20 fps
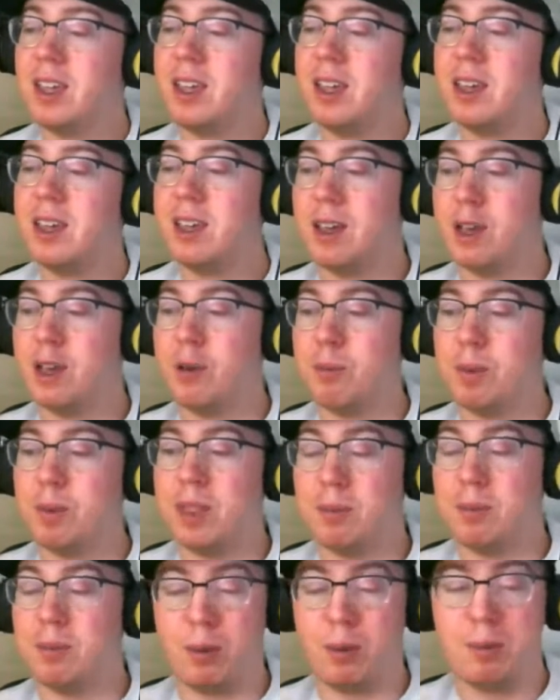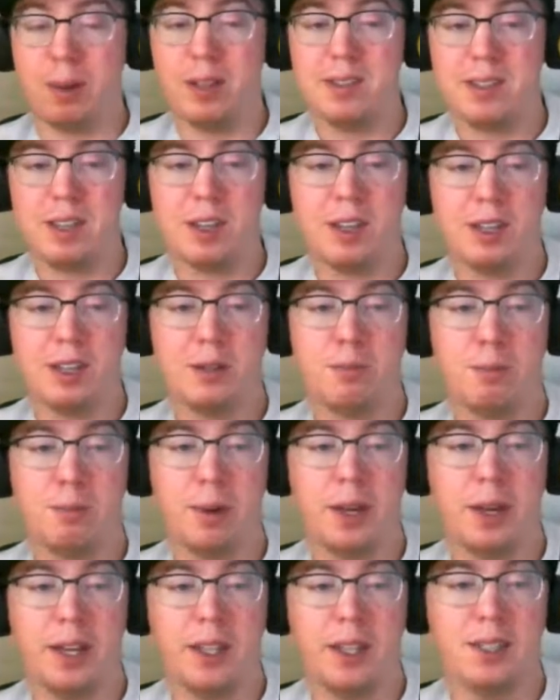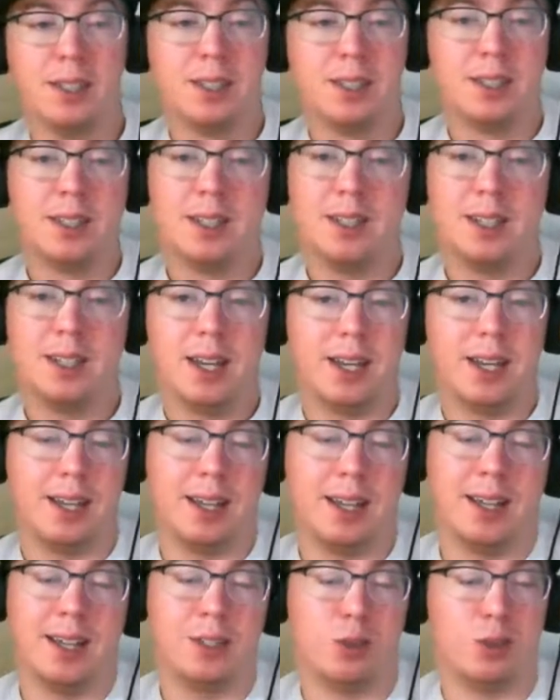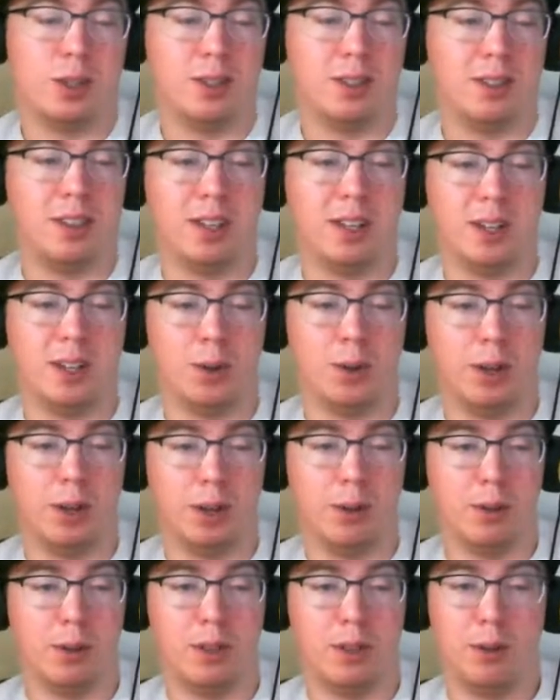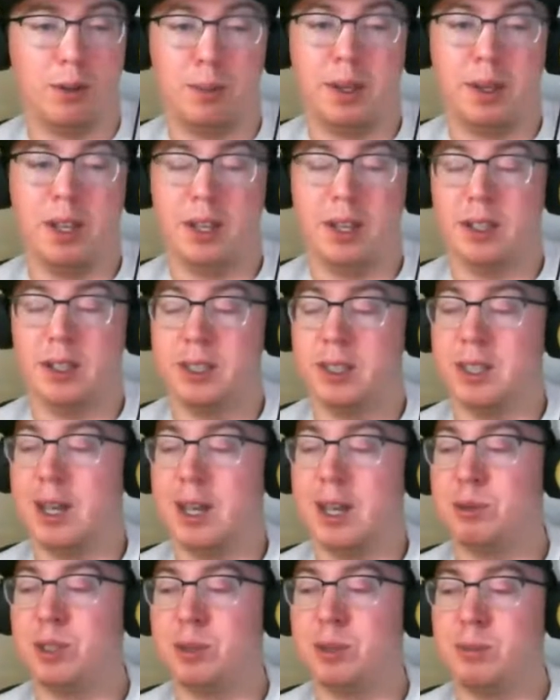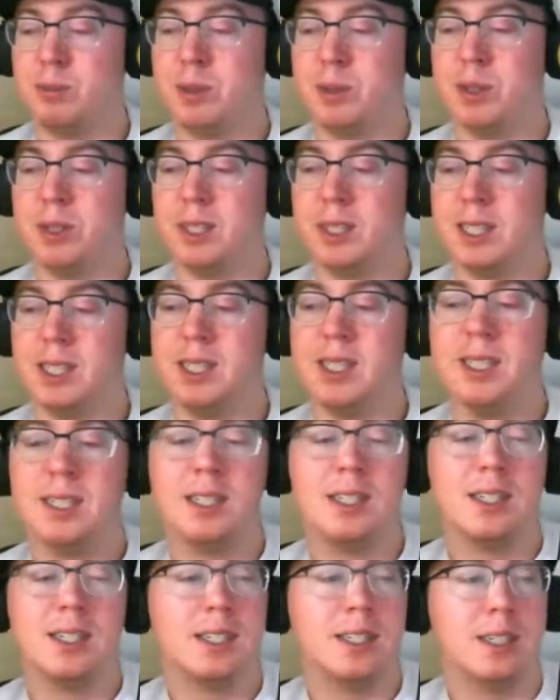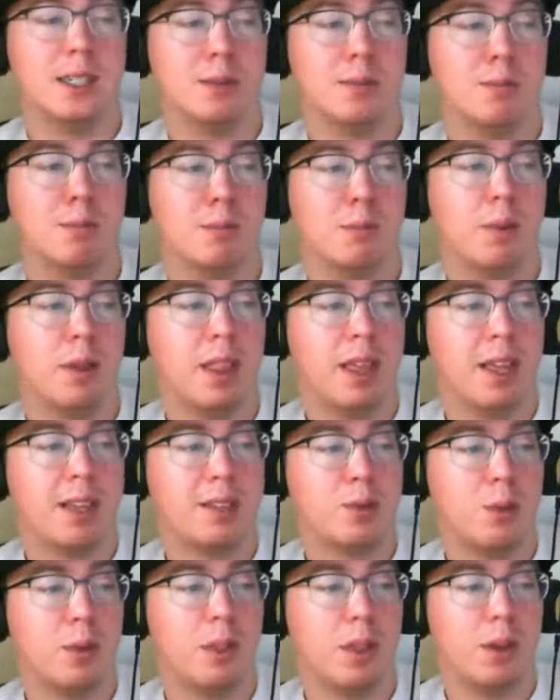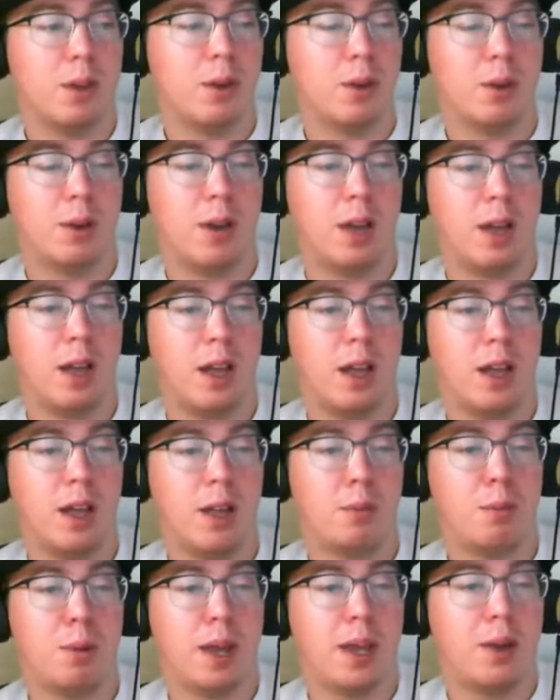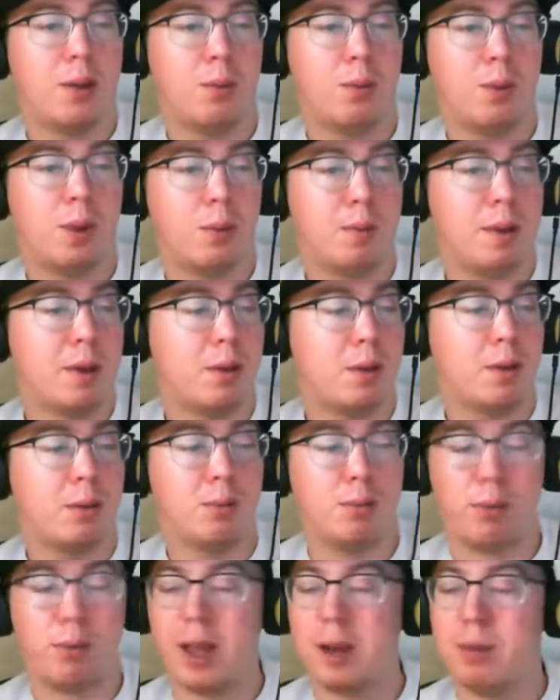and that bullpen's good, but I trust Lindor to be an option and be okay. My last one, though, Brad, what about Brad